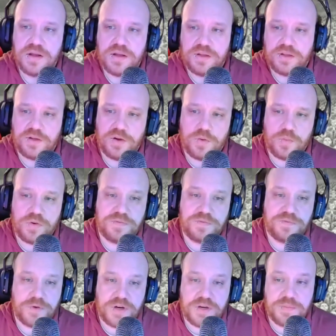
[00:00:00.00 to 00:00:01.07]
you know, where
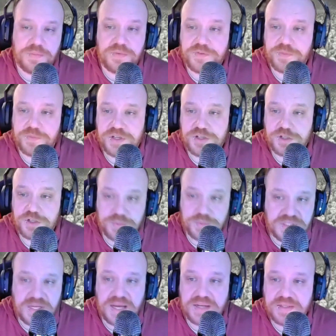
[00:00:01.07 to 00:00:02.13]
freedom of speech is
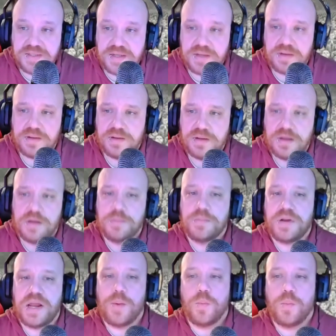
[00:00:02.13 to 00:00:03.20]
protected,
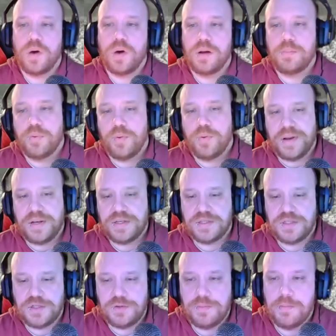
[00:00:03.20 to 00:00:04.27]
but at what point
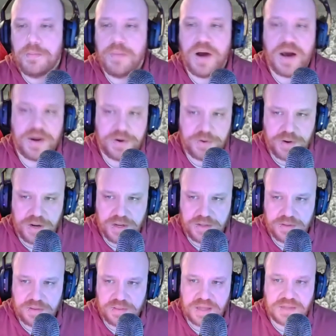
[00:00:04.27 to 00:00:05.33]
do you moderate
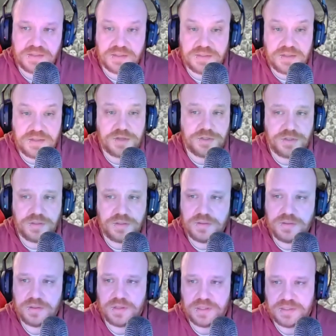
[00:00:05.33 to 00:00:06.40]
that discussion
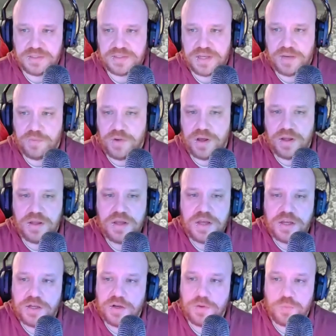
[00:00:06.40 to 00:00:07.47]
and say, well,
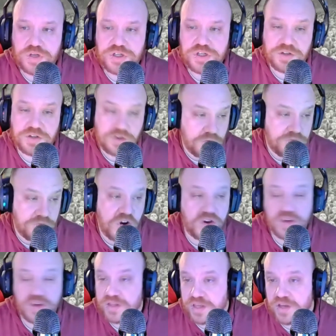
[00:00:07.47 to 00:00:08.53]
you know, we should go
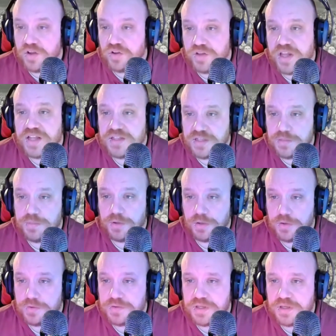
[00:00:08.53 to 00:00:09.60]
fucking kill Nancy
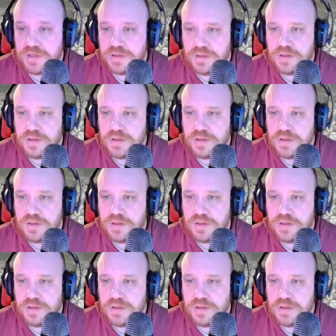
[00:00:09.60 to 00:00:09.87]
Pelosi?